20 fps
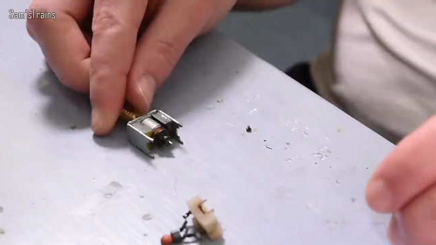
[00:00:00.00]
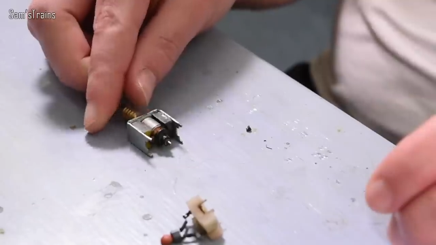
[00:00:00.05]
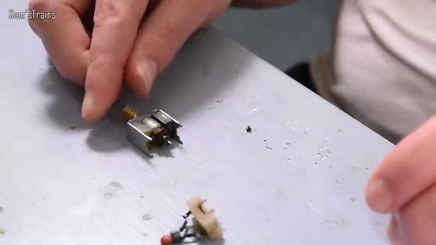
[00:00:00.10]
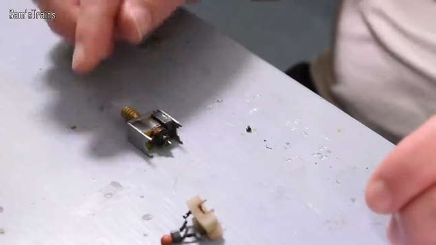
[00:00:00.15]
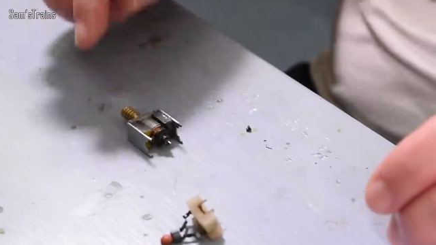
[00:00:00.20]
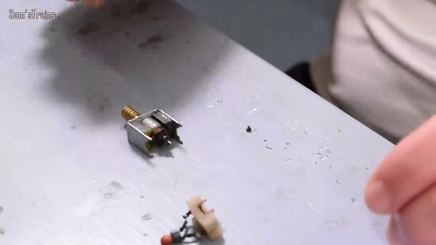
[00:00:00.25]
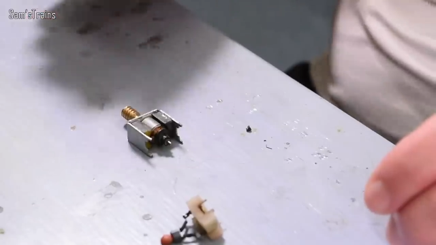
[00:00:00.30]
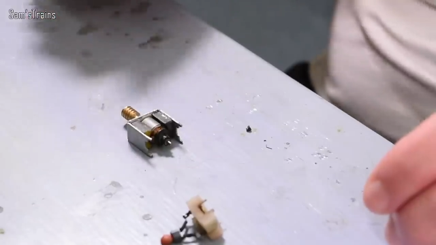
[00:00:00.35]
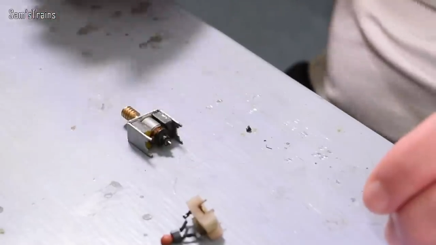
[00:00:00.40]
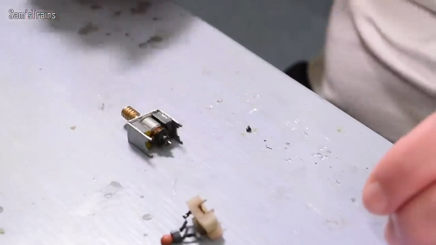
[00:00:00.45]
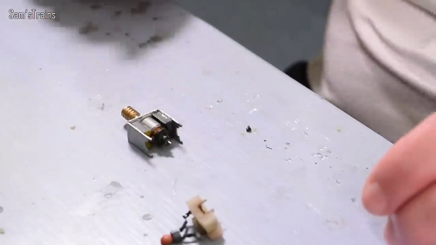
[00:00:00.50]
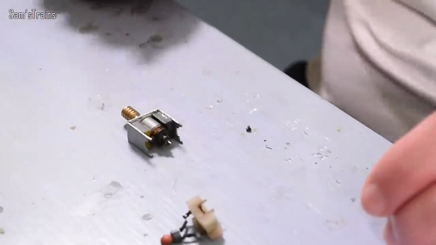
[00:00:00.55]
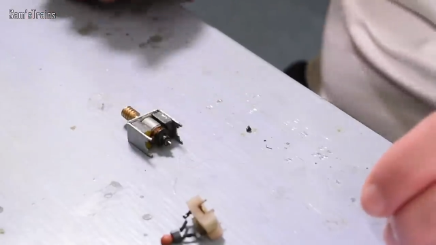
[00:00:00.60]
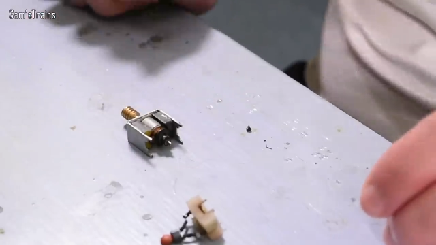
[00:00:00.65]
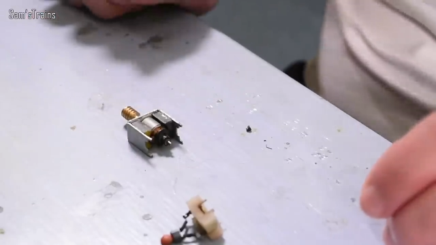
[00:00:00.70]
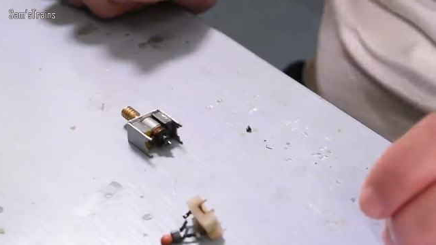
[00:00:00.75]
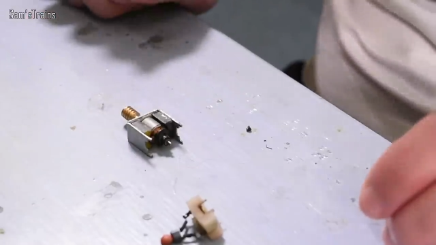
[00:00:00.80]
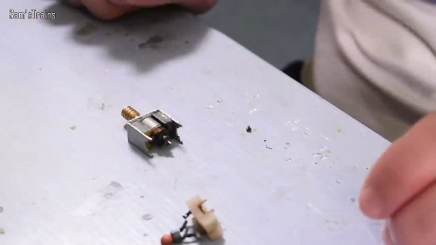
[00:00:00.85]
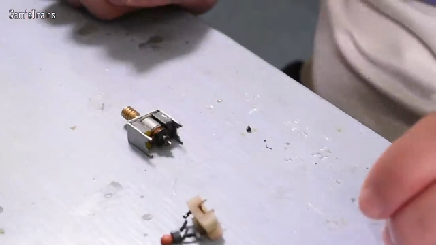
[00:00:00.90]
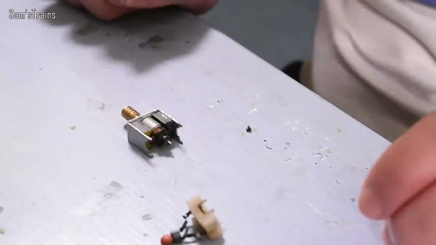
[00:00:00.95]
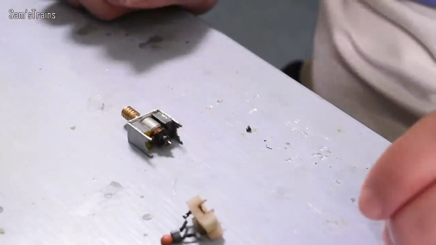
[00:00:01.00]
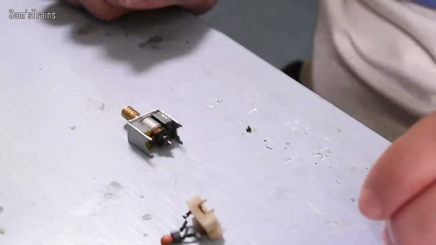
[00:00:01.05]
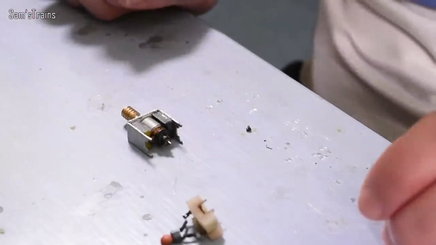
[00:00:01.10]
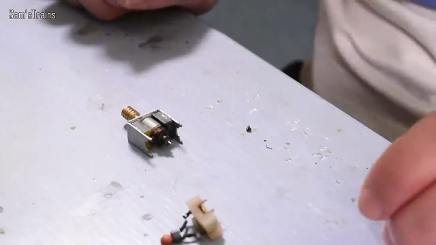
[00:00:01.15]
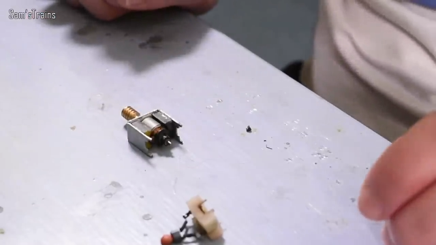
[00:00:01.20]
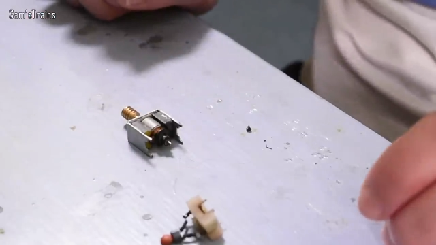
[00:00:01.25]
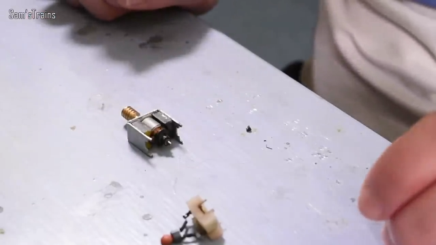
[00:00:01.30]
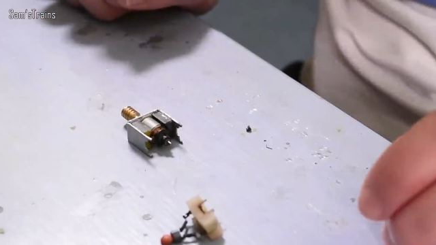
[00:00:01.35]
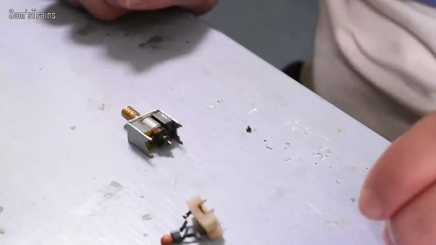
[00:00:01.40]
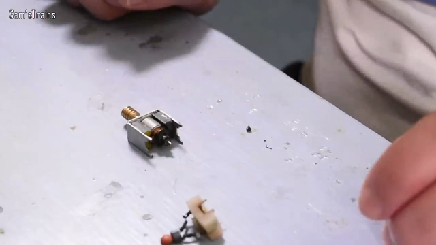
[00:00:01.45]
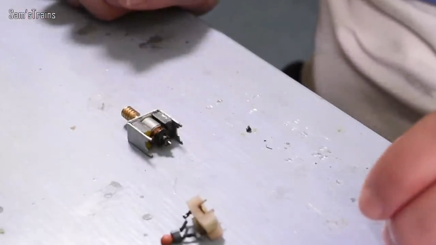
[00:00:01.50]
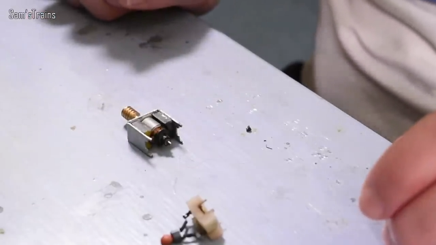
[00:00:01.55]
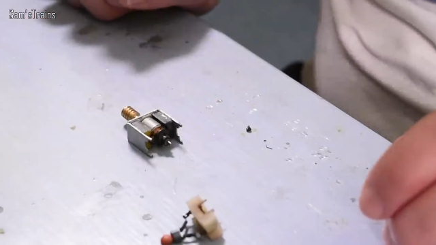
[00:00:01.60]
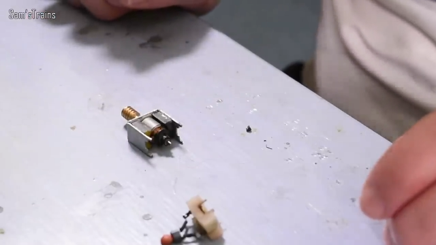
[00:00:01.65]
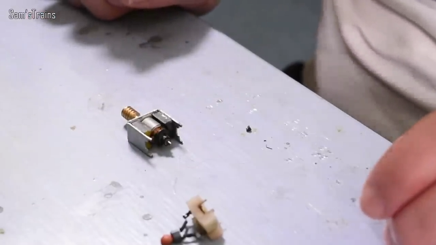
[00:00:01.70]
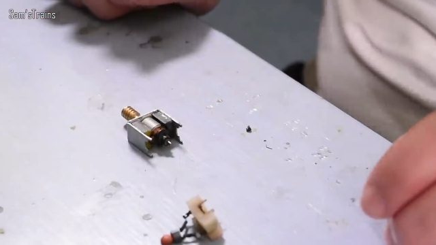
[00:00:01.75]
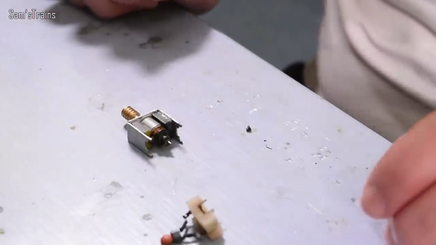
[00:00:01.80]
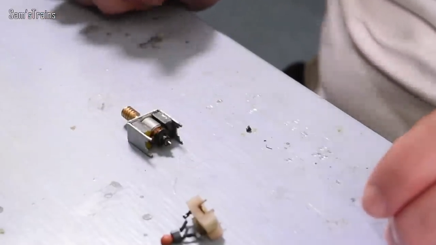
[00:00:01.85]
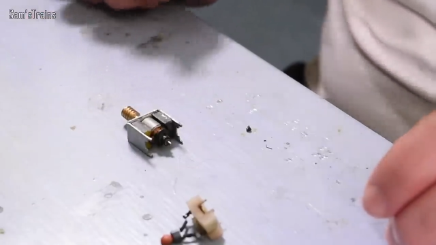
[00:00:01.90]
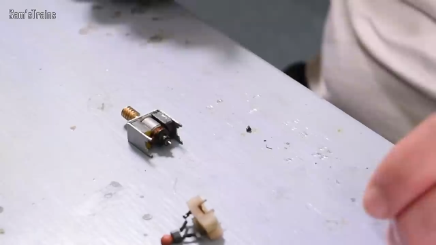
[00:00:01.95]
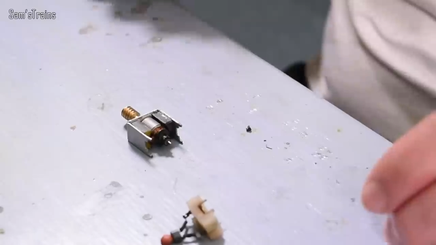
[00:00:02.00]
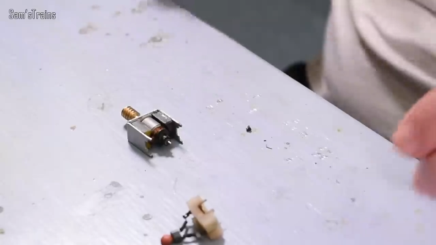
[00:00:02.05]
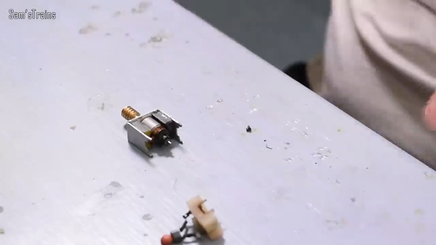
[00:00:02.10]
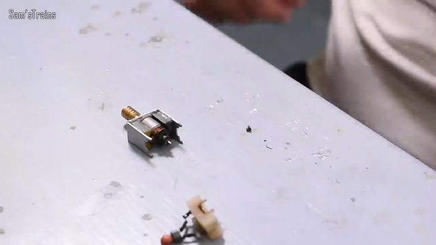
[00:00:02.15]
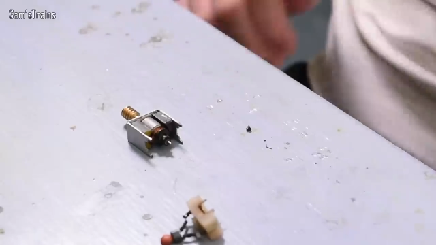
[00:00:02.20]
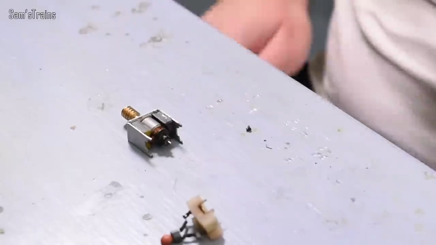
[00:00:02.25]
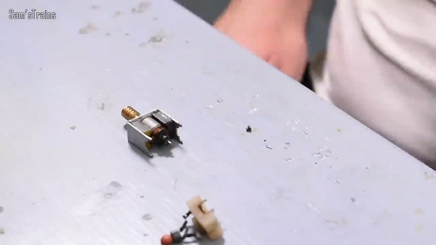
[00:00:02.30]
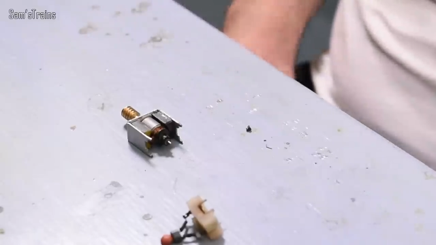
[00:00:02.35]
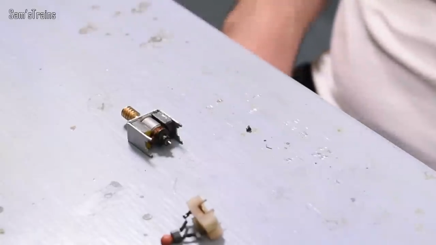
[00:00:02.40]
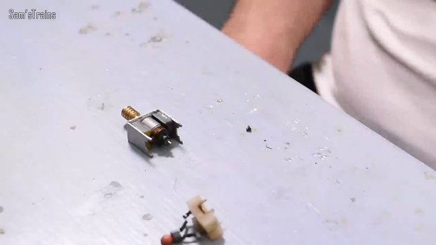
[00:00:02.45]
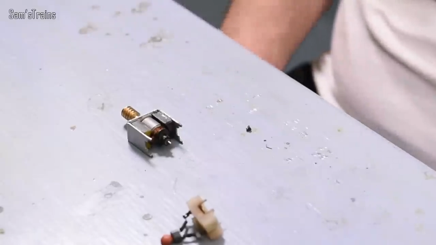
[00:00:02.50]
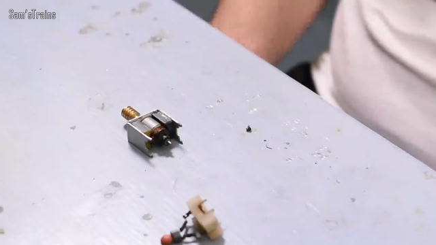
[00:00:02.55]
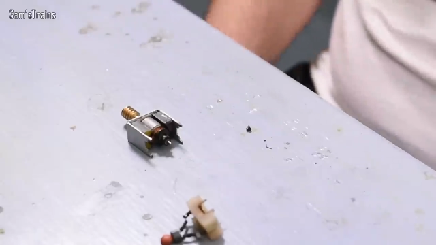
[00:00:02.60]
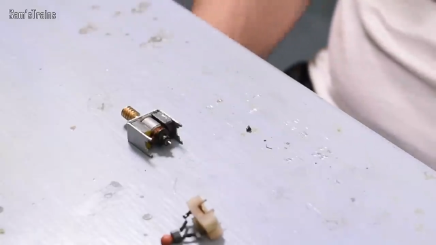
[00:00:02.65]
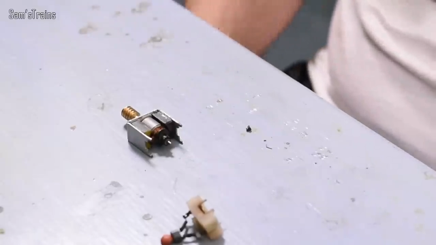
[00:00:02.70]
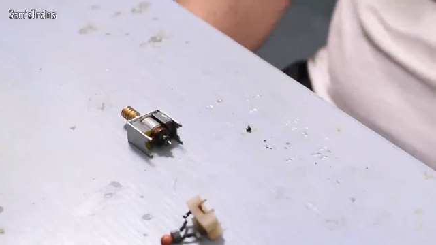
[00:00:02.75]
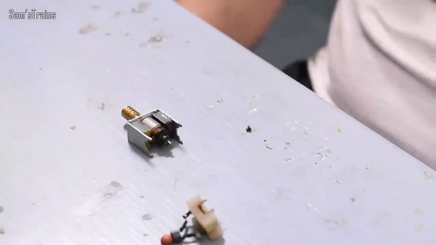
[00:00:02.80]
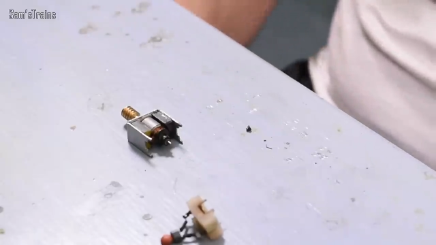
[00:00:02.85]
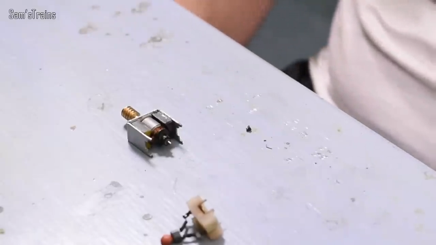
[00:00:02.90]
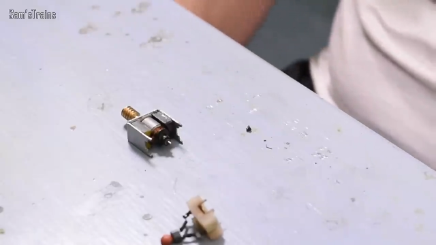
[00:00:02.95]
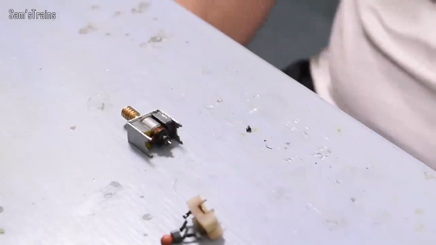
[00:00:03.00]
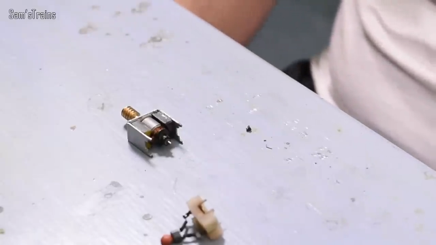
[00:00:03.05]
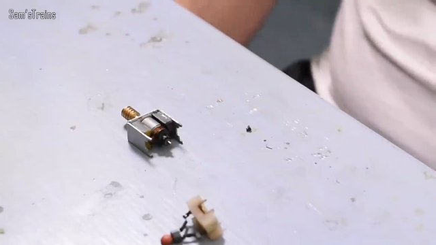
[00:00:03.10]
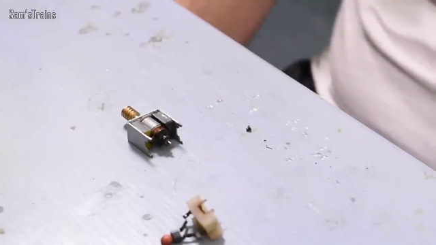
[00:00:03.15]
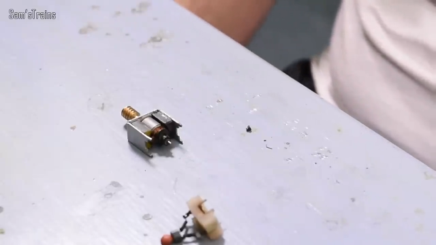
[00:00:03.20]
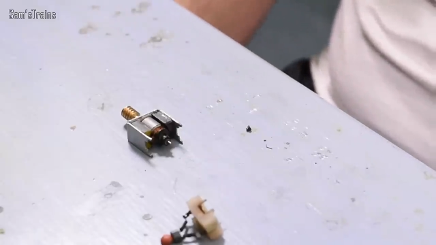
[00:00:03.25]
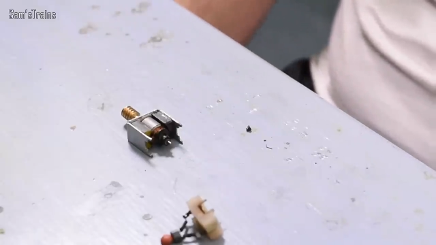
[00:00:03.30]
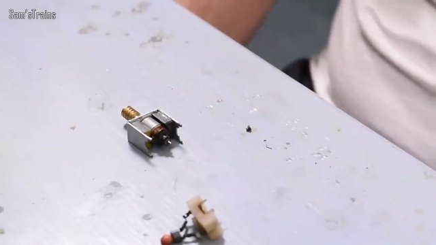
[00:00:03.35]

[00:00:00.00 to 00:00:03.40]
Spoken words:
[unreadable: no face in view]